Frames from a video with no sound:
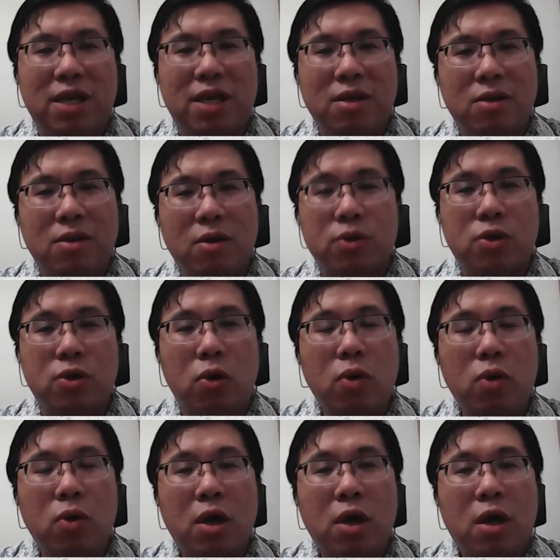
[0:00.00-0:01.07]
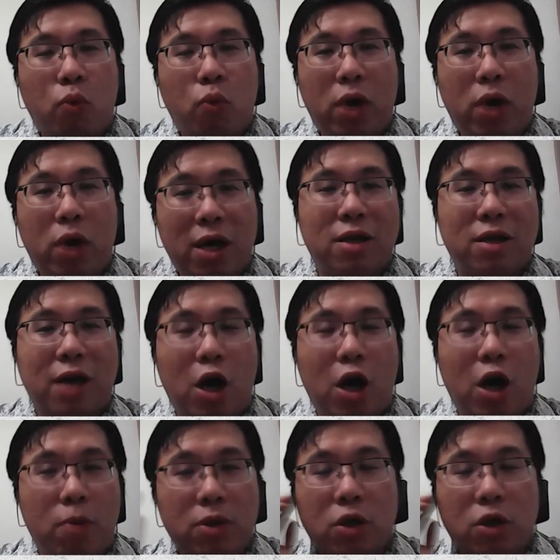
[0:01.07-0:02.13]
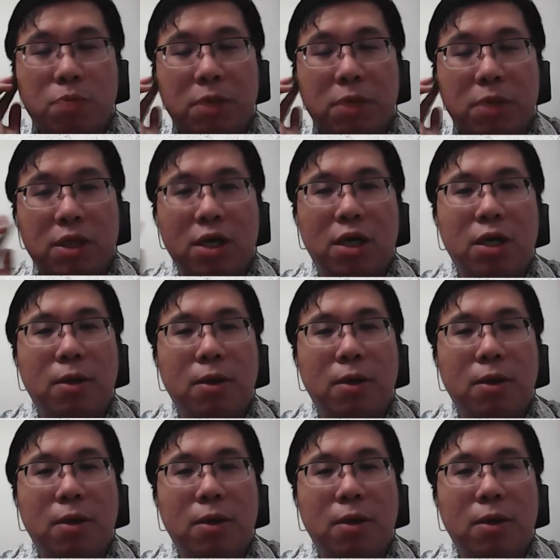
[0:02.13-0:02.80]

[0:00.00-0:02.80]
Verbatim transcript: or so, where the government hospital,